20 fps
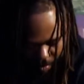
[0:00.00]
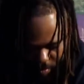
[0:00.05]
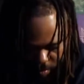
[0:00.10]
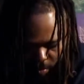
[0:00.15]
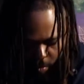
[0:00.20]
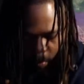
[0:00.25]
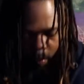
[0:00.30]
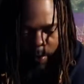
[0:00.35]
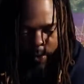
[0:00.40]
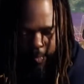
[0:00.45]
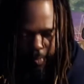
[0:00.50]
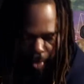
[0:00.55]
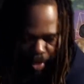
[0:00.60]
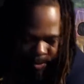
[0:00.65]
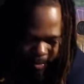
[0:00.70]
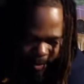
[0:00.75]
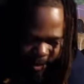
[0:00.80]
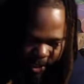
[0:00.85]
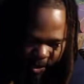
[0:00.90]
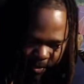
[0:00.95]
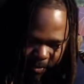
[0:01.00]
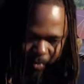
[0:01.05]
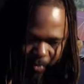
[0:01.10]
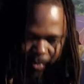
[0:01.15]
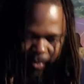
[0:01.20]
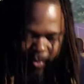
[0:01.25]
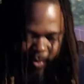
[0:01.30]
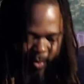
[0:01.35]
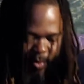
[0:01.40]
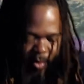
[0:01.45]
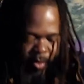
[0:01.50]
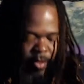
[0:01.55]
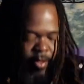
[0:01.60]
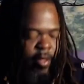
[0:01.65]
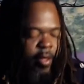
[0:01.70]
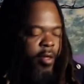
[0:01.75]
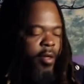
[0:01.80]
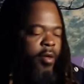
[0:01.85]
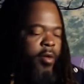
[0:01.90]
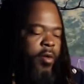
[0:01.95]
One popped out.
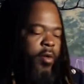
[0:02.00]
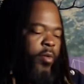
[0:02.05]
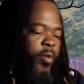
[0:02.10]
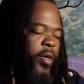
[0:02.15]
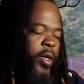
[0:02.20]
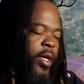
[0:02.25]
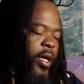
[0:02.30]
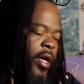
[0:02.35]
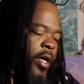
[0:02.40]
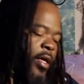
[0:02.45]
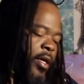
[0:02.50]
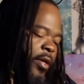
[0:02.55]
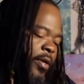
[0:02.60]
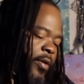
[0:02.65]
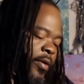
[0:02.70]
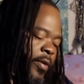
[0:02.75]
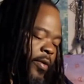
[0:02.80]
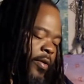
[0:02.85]
What we got here?